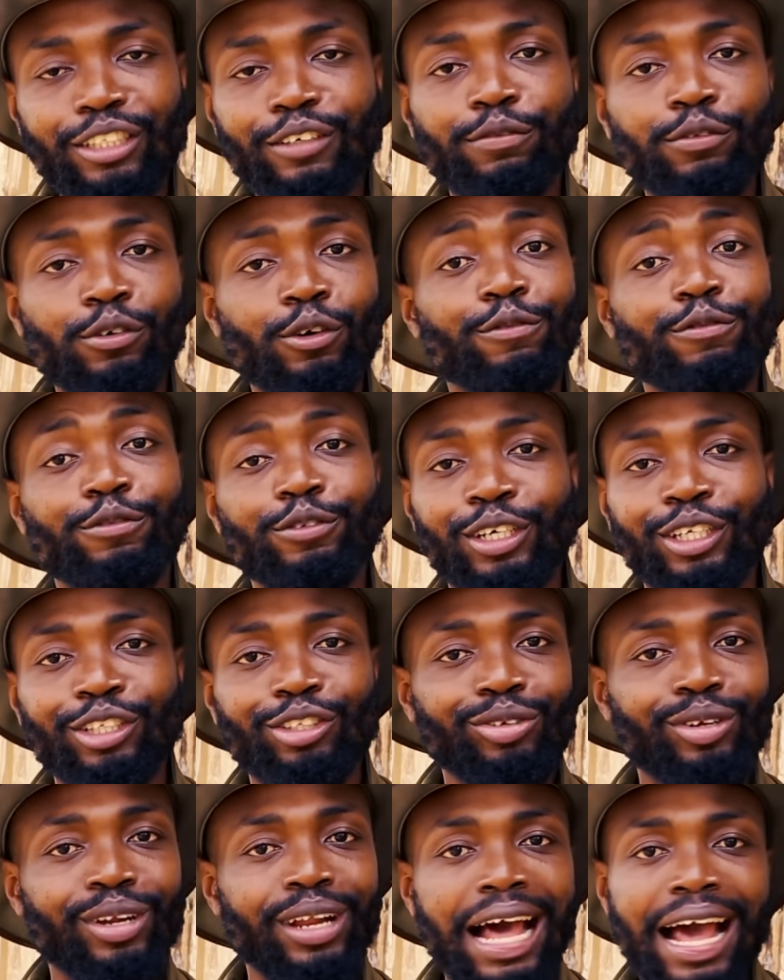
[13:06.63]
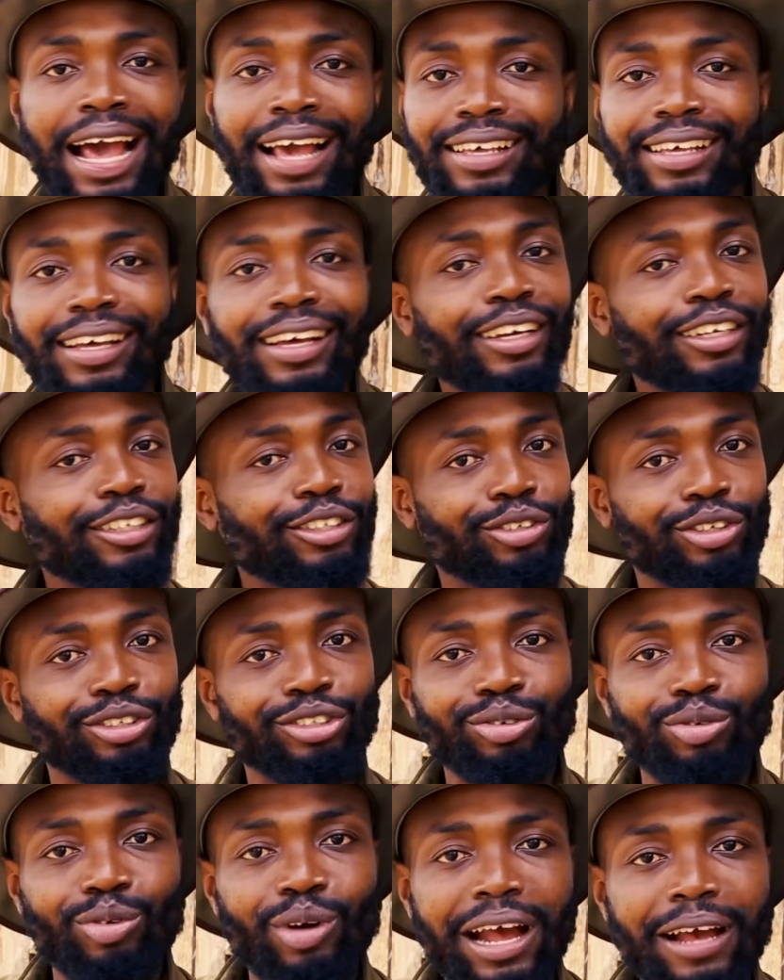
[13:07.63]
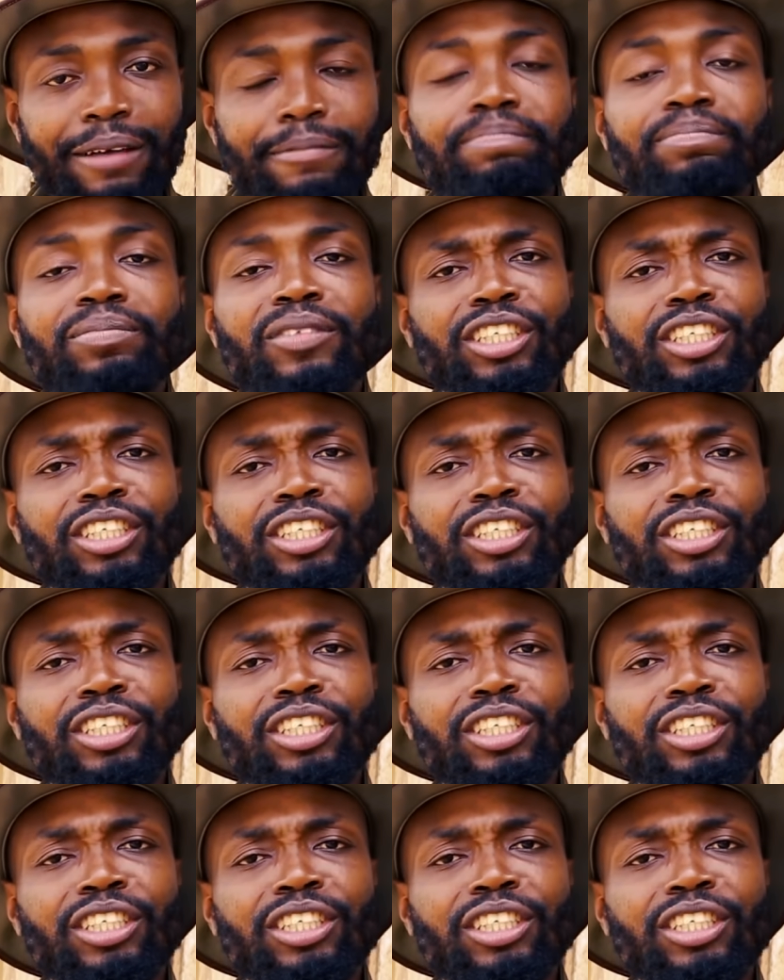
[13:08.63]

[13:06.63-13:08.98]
Feel free to like, subscribe,